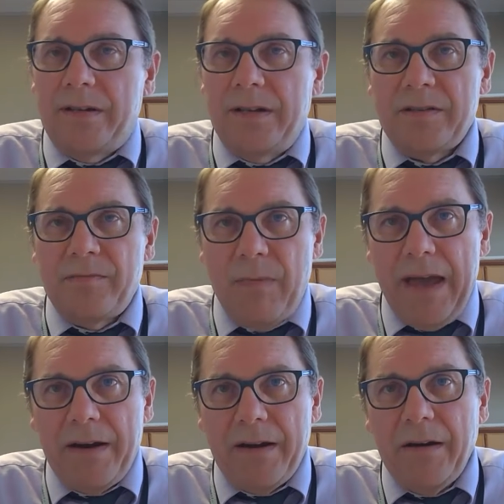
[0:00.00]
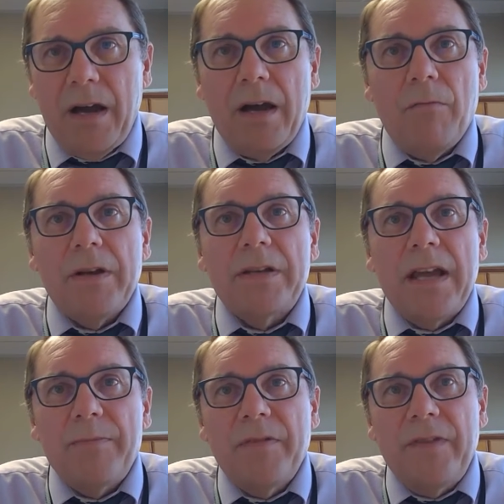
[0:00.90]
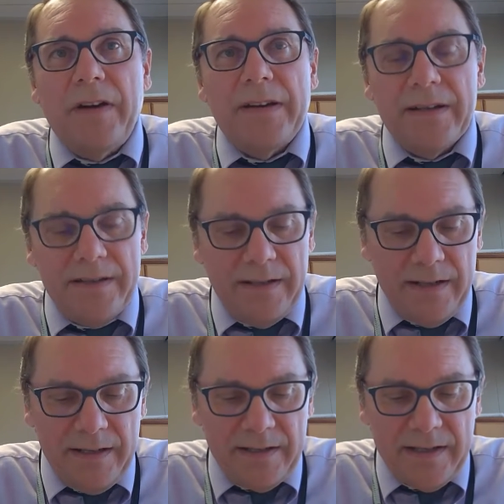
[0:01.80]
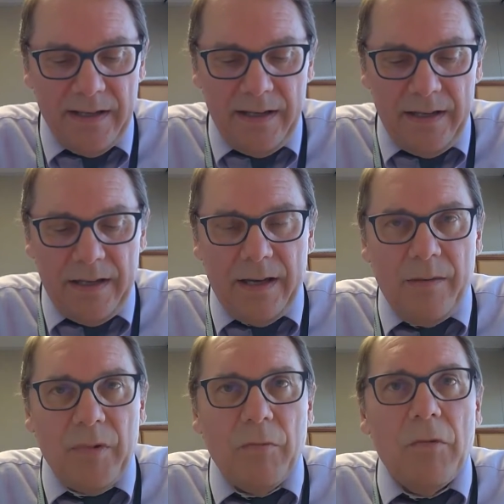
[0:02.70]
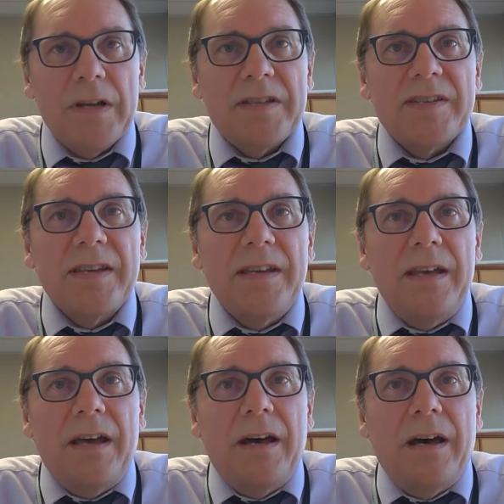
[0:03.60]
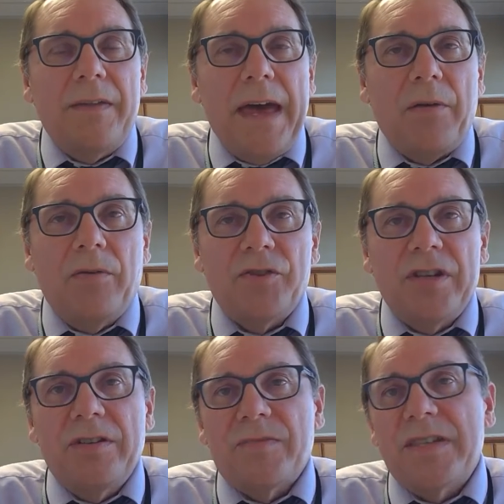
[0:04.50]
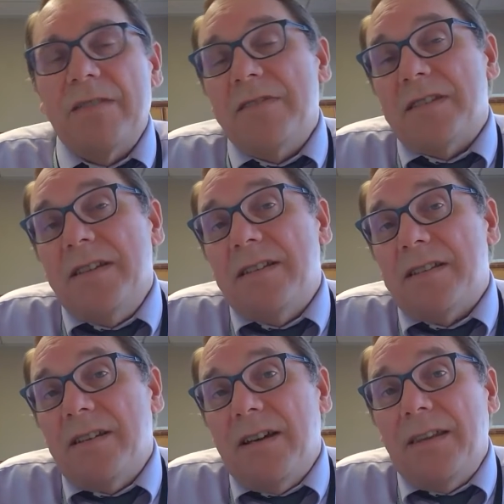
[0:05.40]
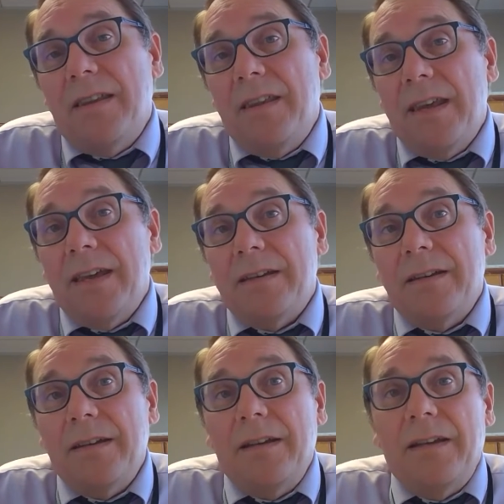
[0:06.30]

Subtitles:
it doesn't matter what type of variant it is. But once that whole genome sequencing is done, then